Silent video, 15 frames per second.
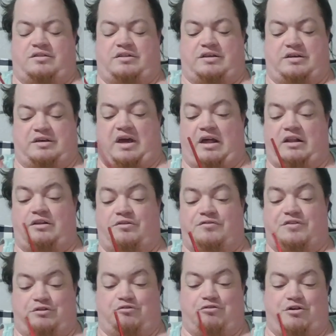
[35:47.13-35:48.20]
the
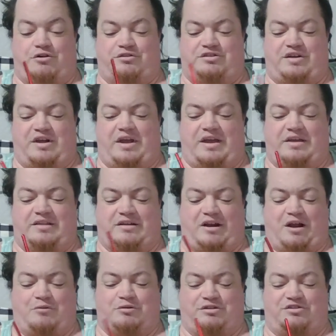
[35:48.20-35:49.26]
elephant crochet
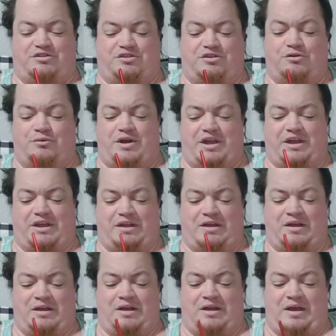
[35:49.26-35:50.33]
that I was
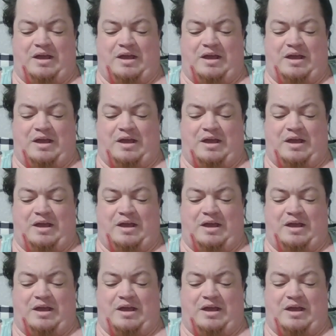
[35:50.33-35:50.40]
doing